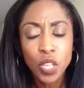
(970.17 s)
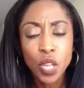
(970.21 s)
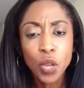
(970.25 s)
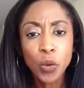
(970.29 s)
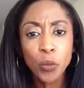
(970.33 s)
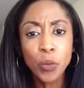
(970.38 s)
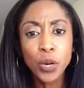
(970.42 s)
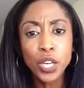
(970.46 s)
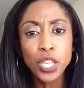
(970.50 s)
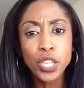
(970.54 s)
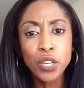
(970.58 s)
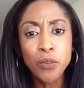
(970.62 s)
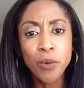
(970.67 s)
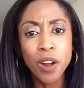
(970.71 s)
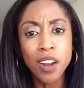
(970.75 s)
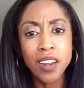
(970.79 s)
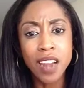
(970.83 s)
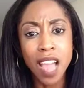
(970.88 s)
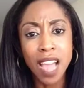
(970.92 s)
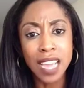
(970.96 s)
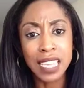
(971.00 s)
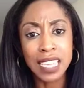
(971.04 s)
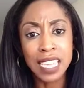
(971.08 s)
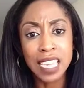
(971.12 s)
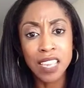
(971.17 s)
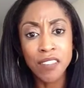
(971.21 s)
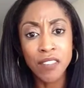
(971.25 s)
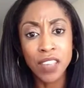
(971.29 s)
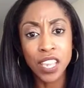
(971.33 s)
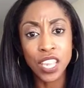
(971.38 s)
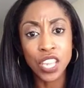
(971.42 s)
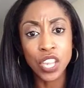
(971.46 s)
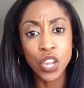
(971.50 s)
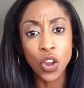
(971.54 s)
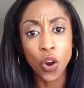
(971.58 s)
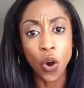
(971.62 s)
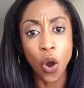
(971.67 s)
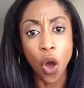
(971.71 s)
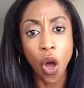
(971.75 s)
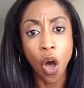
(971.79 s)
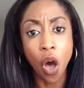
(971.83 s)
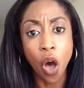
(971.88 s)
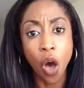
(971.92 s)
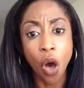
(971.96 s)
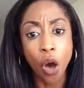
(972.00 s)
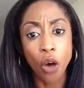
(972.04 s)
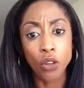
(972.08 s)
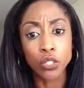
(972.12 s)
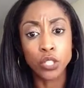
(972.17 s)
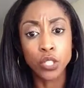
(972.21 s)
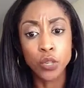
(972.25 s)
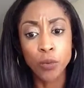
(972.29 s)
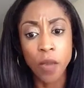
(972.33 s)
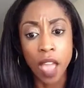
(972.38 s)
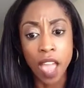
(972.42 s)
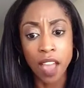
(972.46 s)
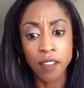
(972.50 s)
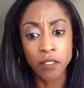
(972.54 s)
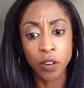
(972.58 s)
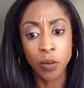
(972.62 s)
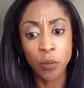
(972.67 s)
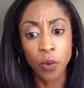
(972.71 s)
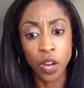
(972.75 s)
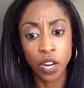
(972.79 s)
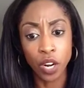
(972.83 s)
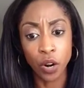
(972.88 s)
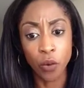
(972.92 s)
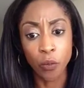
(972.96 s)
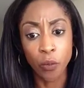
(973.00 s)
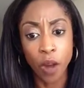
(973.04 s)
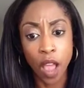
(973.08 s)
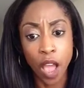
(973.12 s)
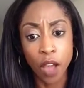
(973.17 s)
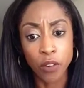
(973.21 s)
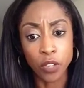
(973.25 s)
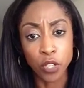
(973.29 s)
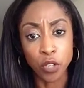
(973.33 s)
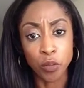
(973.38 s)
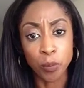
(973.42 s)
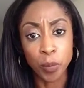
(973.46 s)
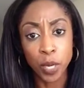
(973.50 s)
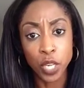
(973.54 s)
where you are not giving your all to everyone around you,